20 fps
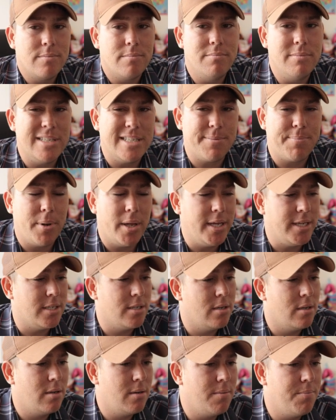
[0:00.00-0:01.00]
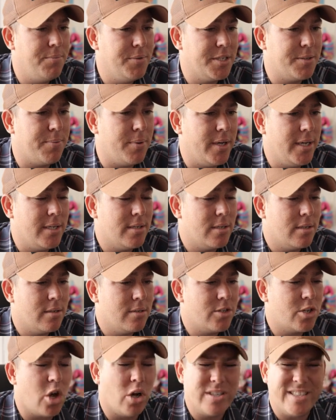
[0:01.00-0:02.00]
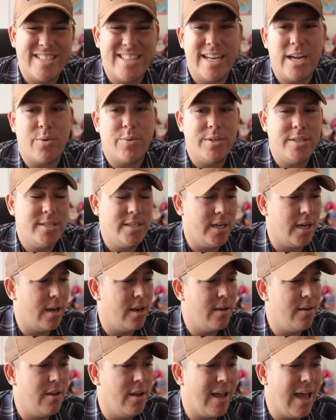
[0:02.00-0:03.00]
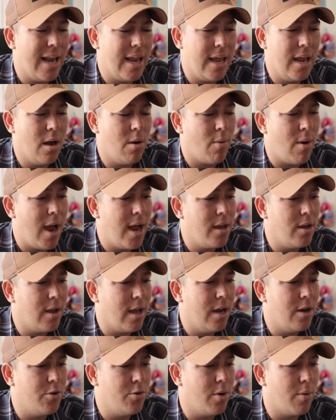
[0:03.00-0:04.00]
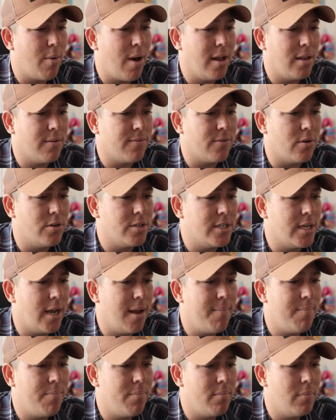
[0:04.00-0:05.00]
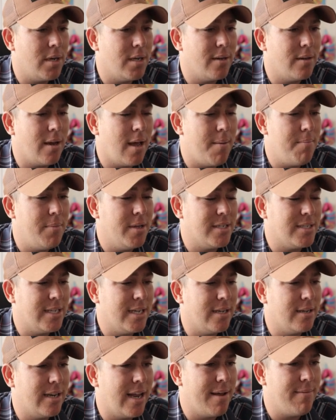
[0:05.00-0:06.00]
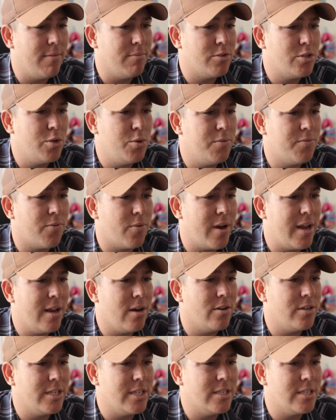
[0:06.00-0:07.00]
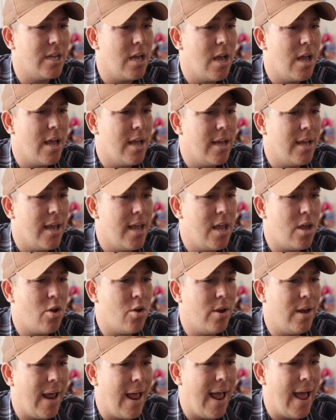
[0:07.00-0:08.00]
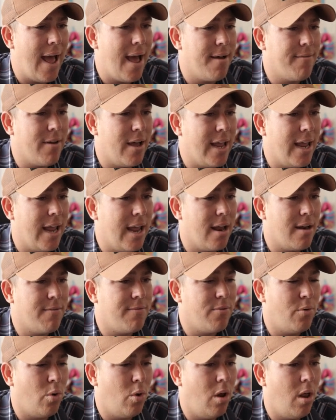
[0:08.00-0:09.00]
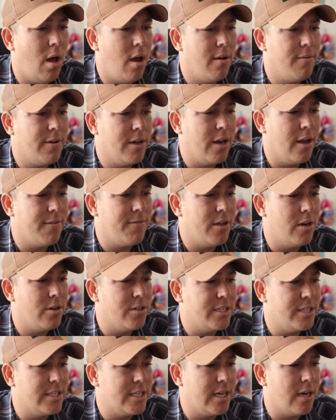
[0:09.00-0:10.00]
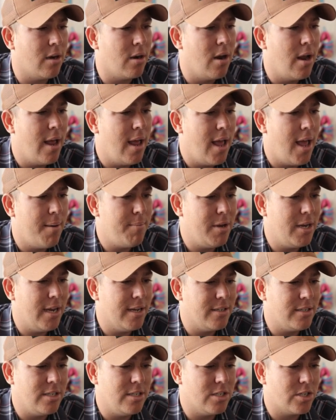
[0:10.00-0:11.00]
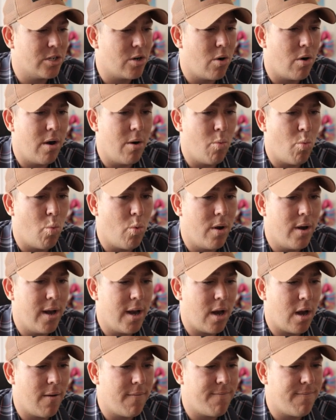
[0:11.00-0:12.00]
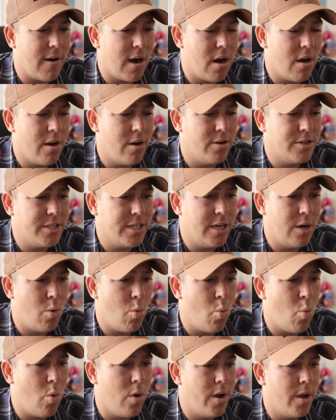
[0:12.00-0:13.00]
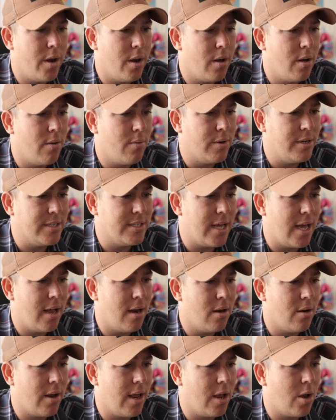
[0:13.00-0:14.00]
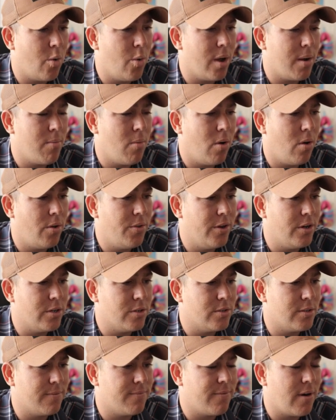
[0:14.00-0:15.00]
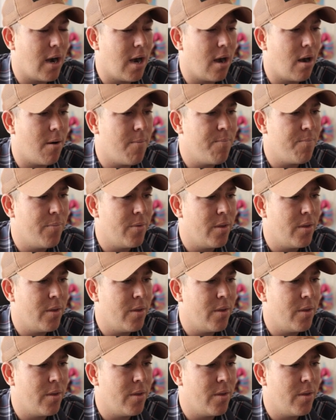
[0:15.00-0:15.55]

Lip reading: Misplays. It's called sequencing. You got to get it right, and you got to do it right the first time. But I missed it. Gave him 2 free energies. He could have a handful of enough energies here. How many has he discarded? 1 fire energy, 1, what is that? Okay, Quick Ball, there goes a fire.